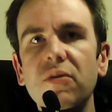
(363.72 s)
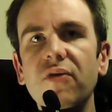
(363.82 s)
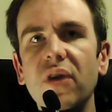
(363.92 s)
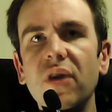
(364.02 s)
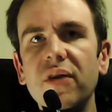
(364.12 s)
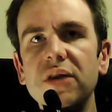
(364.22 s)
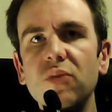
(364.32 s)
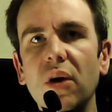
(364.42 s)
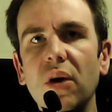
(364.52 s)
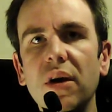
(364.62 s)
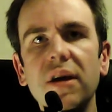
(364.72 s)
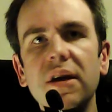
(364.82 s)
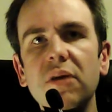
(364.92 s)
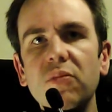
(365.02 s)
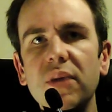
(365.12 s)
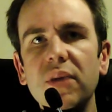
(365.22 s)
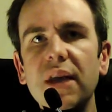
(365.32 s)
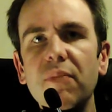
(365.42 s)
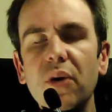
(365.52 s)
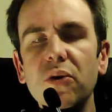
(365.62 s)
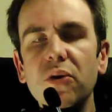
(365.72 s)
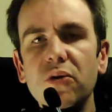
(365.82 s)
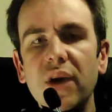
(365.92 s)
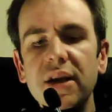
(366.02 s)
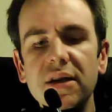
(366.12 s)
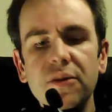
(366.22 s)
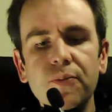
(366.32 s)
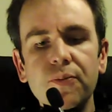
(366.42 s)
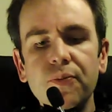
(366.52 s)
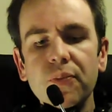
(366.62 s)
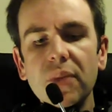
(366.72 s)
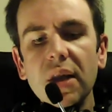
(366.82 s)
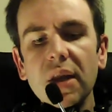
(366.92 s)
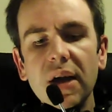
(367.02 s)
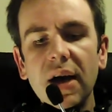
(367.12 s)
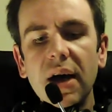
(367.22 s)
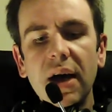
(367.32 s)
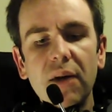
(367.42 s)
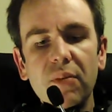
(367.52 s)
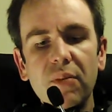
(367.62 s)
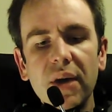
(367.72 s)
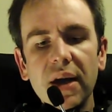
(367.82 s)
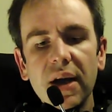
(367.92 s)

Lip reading: prefer this one, but they're both great. And